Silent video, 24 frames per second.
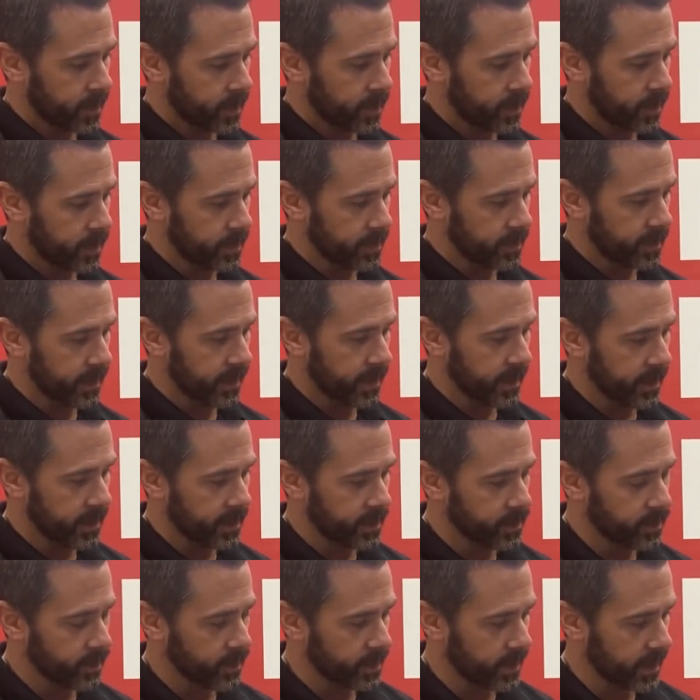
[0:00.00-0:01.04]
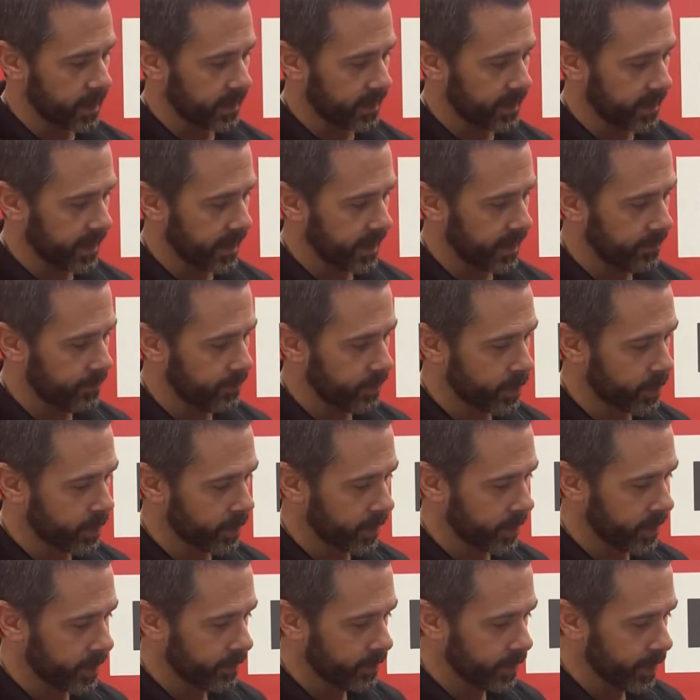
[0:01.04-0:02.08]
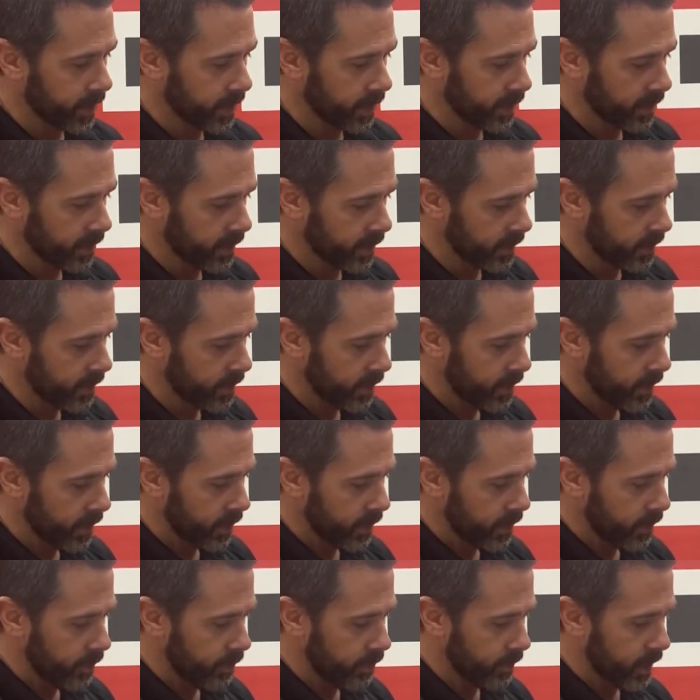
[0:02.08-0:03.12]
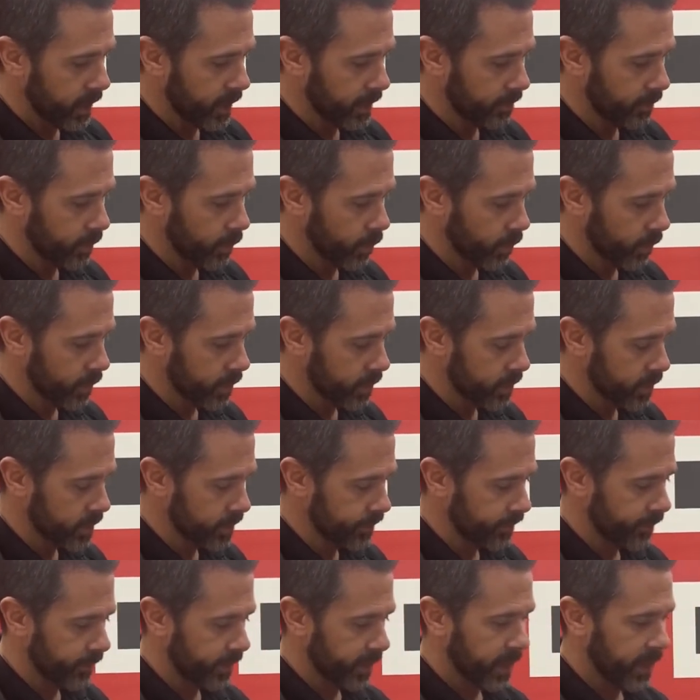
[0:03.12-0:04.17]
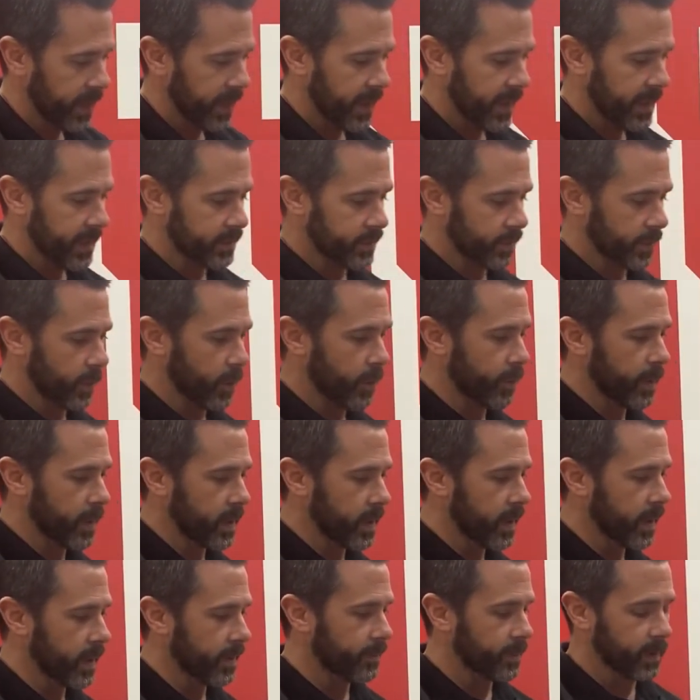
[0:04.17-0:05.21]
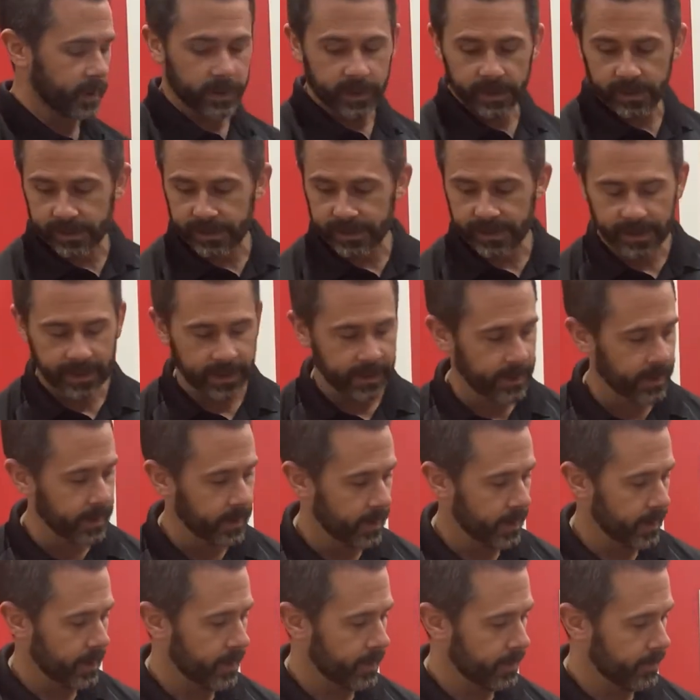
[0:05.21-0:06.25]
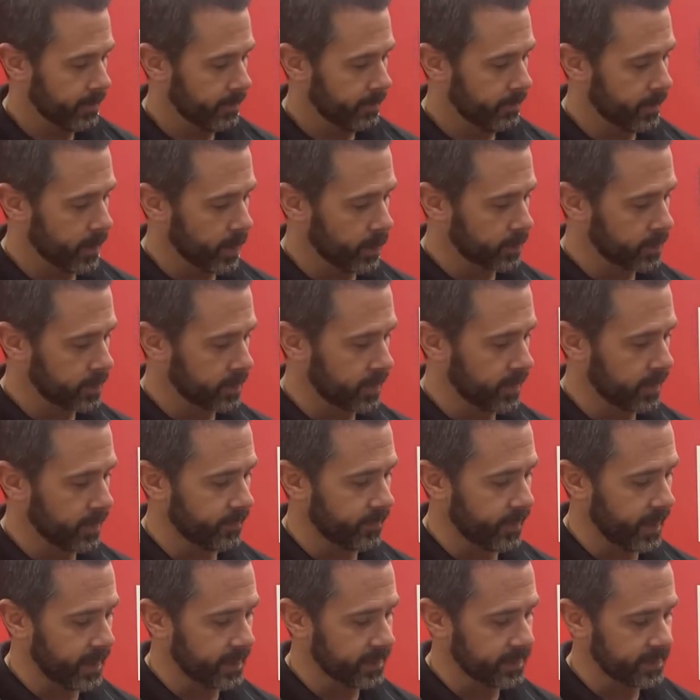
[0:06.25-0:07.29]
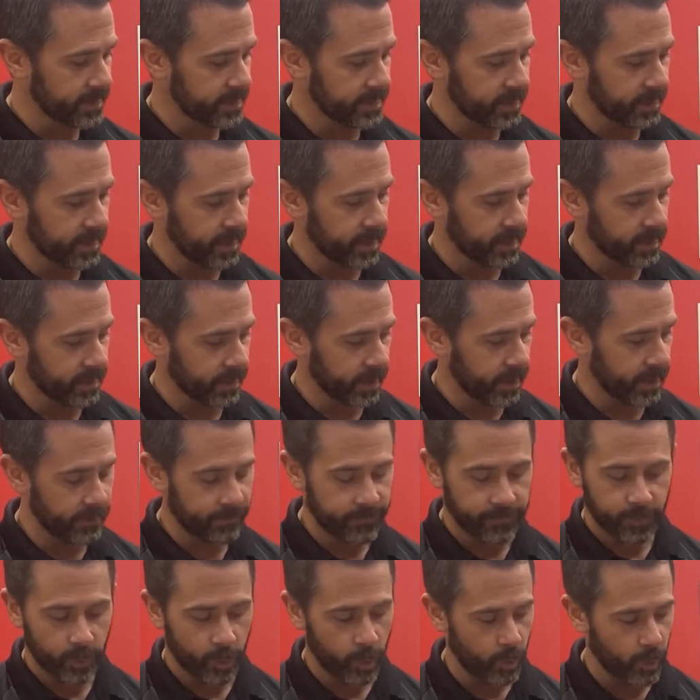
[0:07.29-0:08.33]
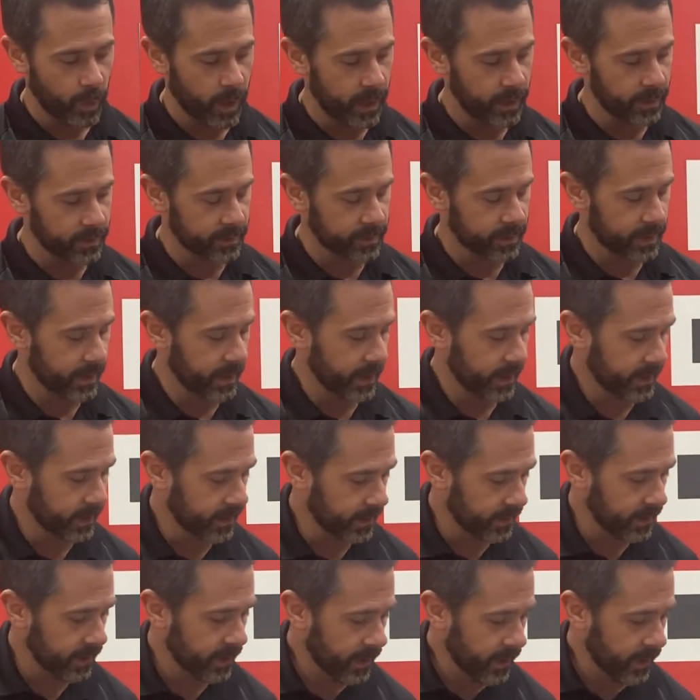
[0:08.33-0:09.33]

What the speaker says: causing any issues like that, burning up any of the remaining boards. As we open it up, you're going to see most of the devices are going to have 4 wires connected.